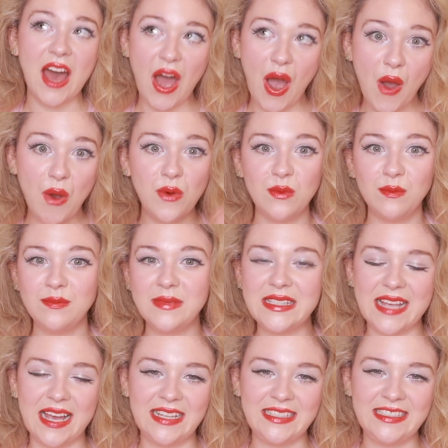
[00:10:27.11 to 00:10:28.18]

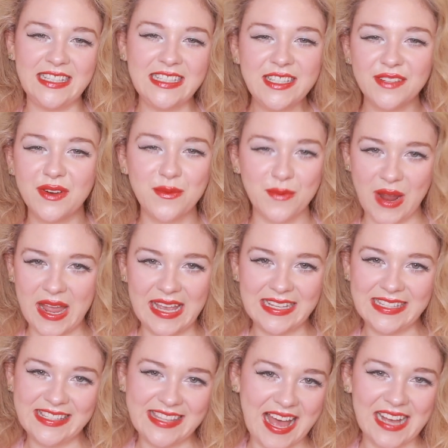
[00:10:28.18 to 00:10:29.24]
homes and the different
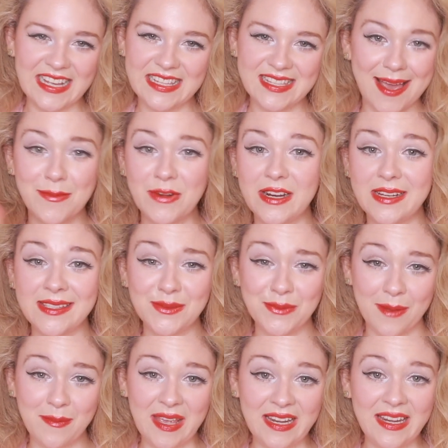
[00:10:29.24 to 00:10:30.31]
ways that glamorous
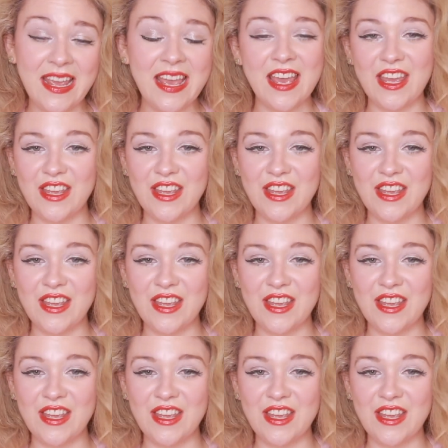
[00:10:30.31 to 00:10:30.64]
women